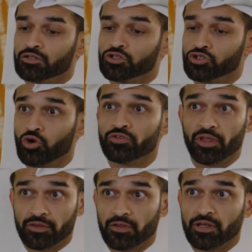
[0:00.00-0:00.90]
showed
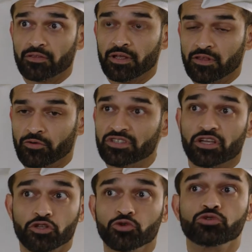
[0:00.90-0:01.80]
that there is a
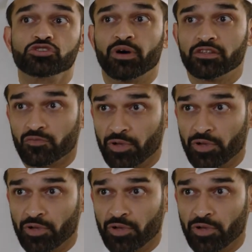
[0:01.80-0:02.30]
huge amount of